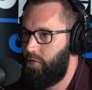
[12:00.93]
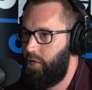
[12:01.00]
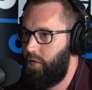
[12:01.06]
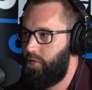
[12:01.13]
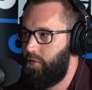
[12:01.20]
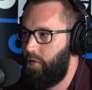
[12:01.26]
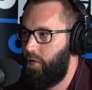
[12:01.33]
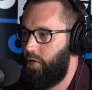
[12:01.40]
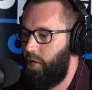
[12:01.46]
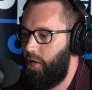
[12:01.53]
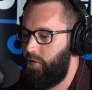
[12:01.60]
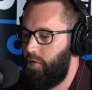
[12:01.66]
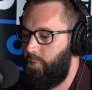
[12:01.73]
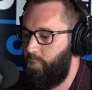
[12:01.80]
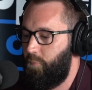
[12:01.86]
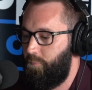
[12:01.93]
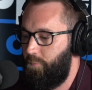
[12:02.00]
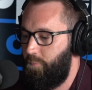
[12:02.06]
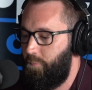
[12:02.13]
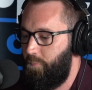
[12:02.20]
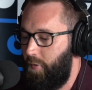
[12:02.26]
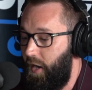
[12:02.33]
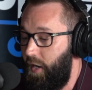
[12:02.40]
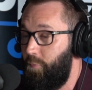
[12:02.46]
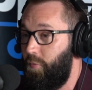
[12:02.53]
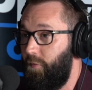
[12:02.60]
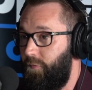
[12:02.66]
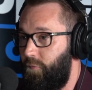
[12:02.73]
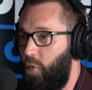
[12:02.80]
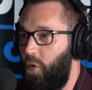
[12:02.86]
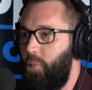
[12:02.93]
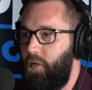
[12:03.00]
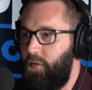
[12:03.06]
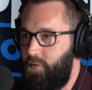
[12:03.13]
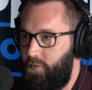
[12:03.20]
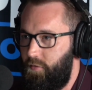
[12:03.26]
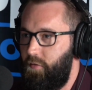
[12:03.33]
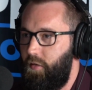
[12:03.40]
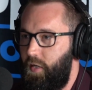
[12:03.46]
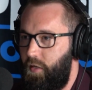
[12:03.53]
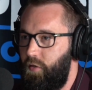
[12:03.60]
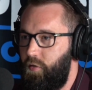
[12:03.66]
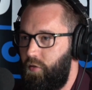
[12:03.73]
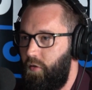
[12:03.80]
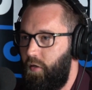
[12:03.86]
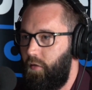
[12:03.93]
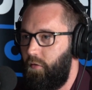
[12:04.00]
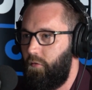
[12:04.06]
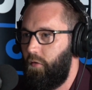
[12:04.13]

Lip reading: it's a by performance industry.